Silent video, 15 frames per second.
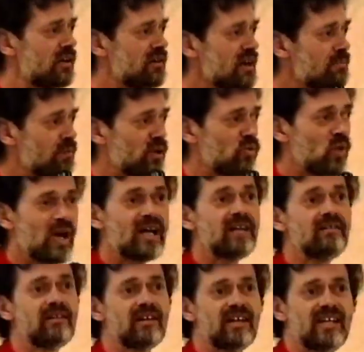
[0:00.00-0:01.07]
Number
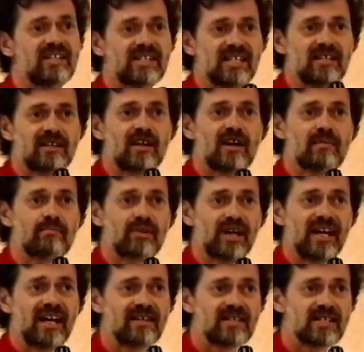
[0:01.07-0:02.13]
1, it's
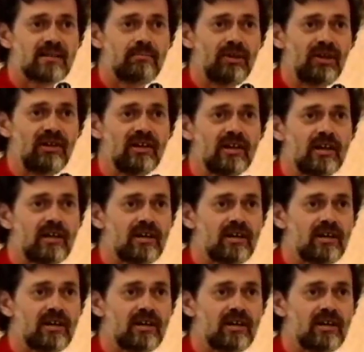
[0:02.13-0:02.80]
incomprehensible.